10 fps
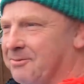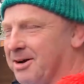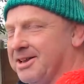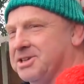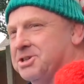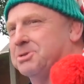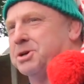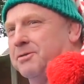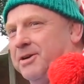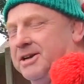one of these
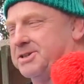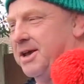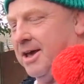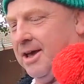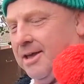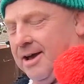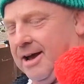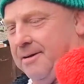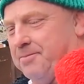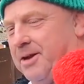YouTube things.
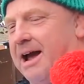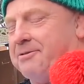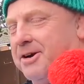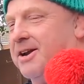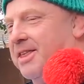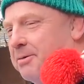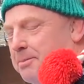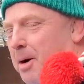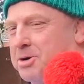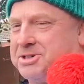Africa, they were
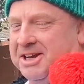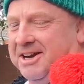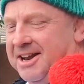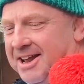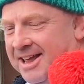boxing.